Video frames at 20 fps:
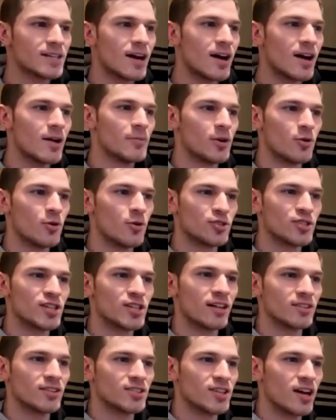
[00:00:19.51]
I'm your host,
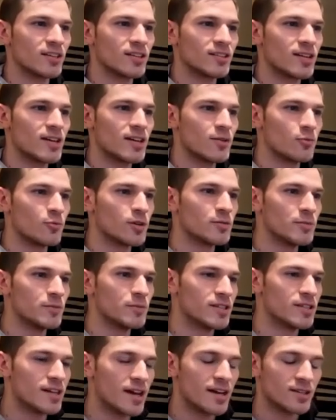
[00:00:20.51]
Sal Asante, and with me
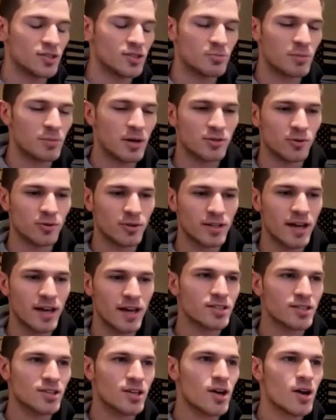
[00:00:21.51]
today, as special
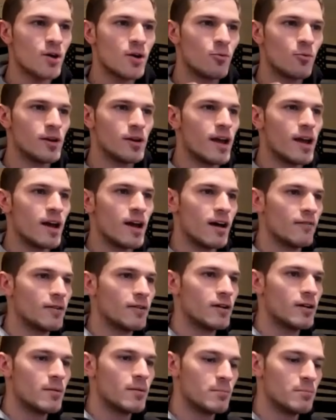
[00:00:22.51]
guest, we have
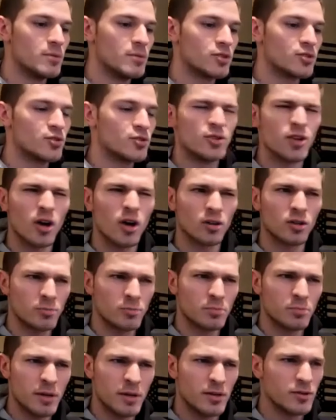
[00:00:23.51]
Mr. Douglas
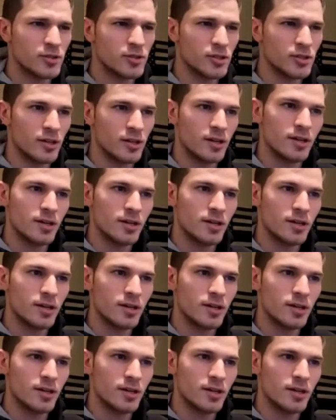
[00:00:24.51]
Peterson.